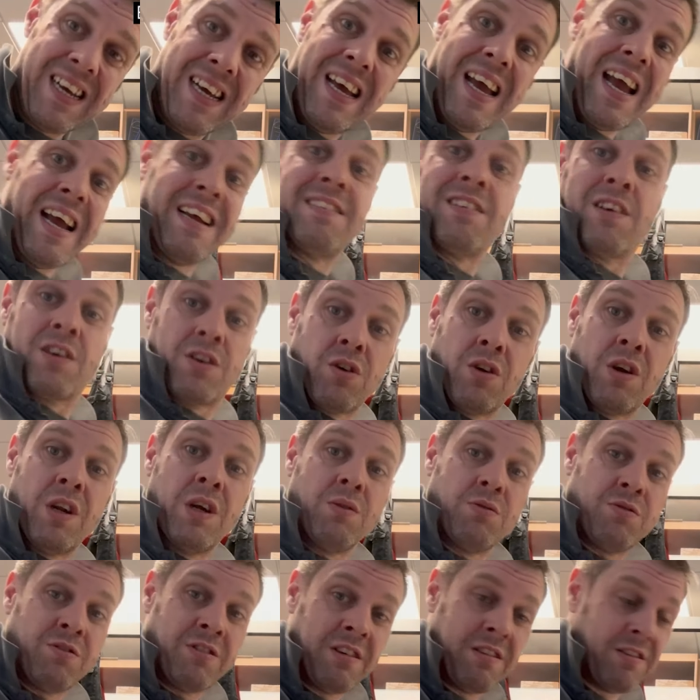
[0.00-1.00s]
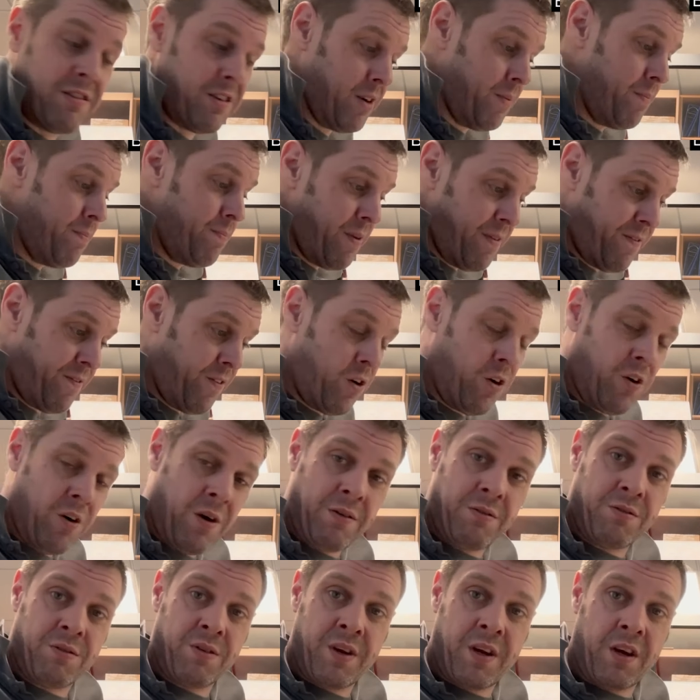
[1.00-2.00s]
It's a good little system. Before I
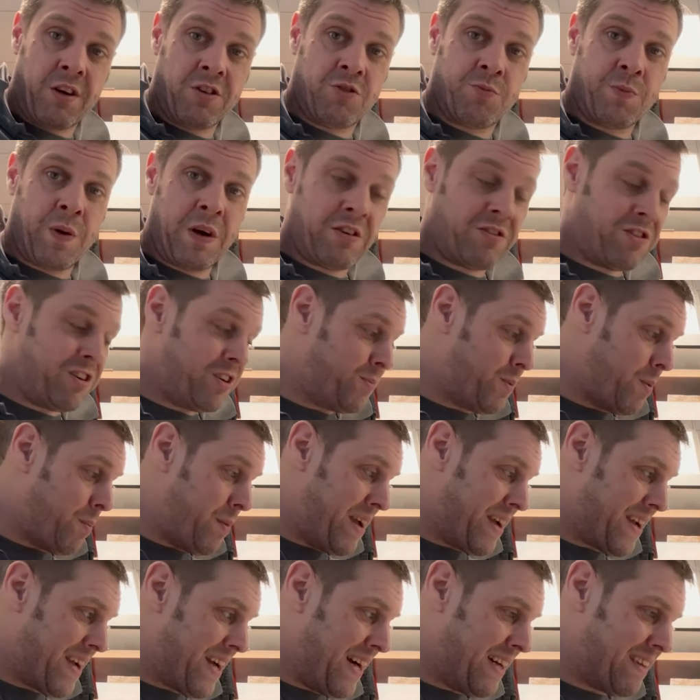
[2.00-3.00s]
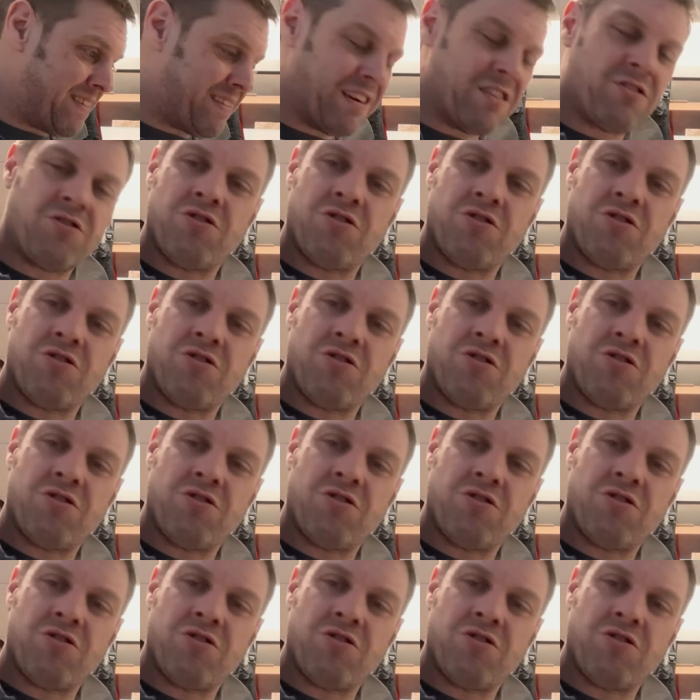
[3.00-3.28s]
was doing it on spreadsheets, but my accountant says,